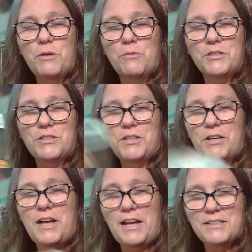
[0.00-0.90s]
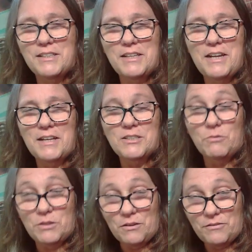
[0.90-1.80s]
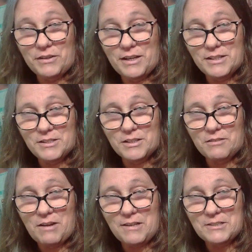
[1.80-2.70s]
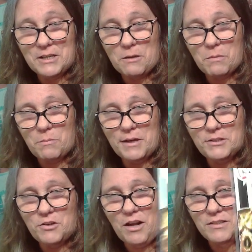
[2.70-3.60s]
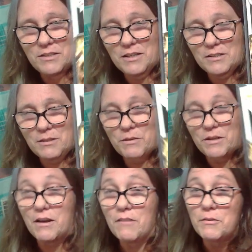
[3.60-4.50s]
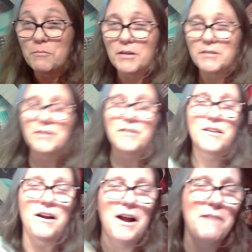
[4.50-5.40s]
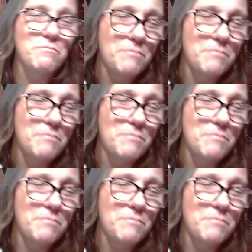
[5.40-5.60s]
will see you guys in the next one. Don't forget, stick around, check out my Patreons. They get something every month. All right,